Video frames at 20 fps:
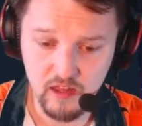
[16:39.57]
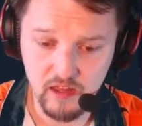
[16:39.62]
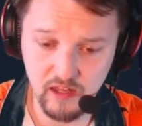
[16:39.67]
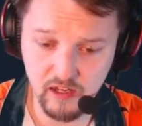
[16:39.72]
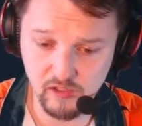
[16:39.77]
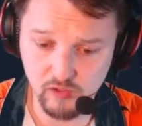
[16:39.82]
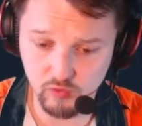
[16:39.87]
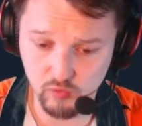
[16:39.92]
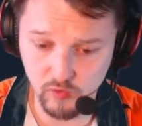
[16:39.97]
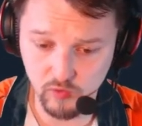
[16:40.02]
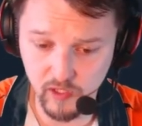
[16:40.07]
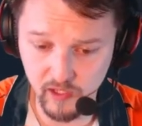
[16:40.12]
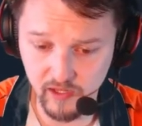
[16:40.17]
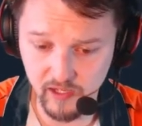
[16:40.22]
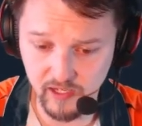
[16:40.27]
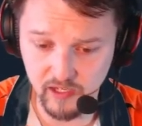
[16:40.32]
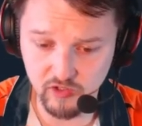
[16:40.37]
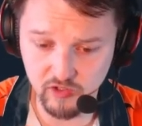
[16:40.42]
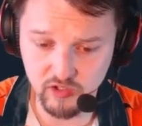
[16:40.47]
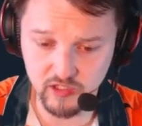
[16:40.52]
It's
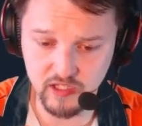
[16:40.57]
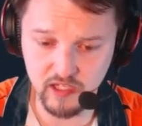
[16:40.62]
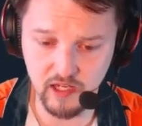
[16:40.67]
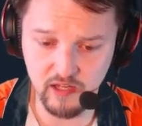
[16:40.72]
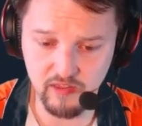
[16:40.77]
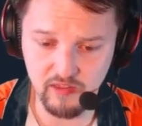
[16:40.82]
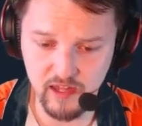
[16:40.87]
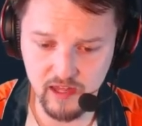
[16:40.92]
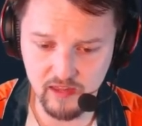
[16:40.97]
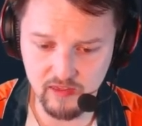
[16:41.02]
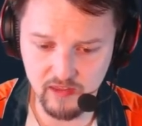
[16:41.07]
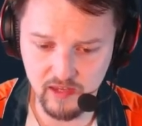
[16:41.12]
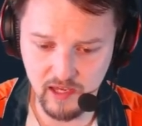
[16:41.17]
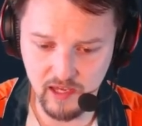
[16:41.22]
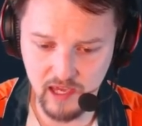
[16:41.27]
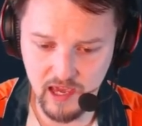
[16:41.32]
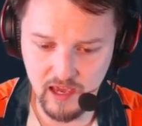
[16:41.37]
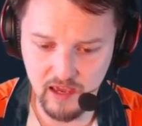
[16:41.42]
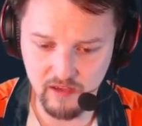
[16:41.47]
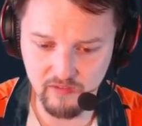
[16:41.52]
really interesting that
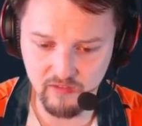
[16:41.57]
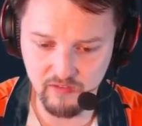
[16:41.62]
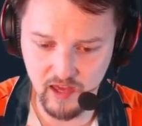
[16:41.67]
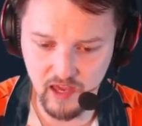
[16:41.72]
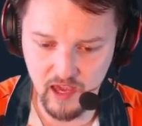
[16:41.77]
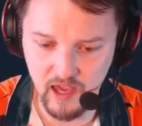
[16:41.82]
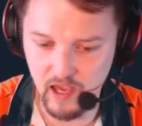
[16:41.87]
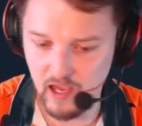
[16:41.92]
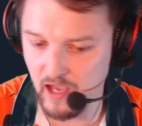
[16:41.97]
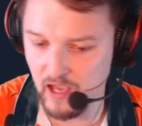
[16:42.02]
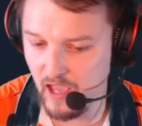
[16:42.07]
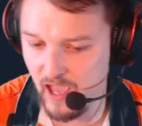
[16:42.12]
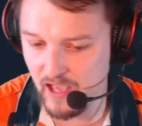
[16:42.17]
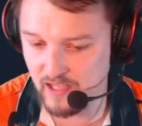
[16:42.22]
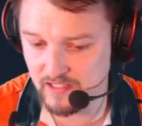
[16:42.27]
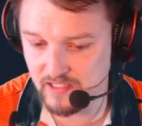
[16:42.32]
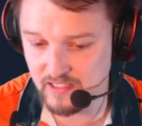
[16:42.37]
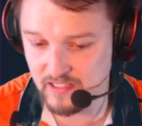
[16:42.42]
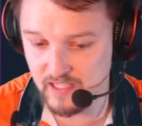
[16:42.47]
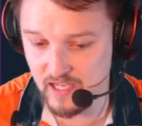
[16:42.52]
they have
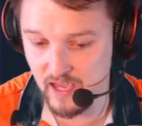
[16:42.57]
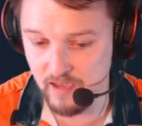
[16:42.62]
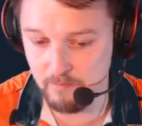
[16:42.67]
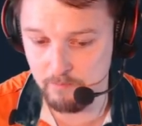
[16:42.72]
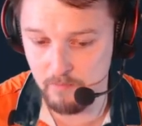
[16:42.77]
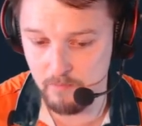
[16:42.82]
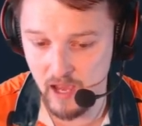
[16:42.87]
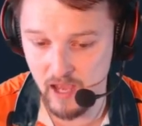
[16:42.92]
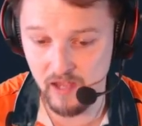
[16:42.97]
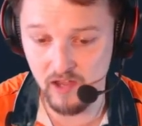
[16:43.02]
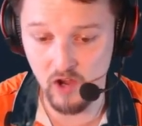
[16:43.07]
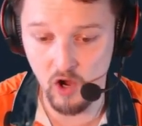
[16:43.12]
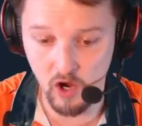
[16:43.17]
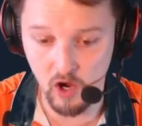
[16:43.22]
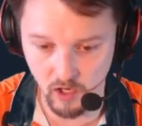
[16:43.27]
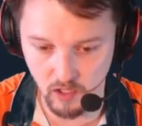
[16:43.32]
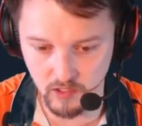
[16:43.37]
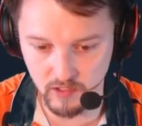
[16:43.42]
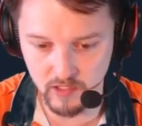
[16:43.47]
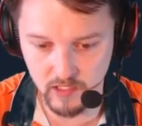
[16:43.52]
has Set My
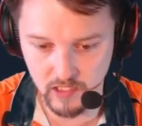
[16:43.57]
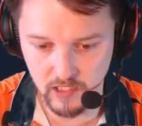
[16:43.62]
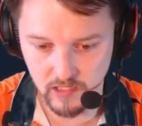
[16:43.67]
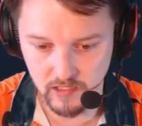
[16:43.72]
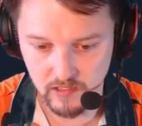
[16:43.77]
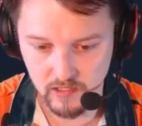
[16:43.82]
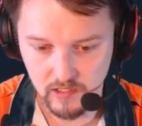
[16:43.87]
Heart.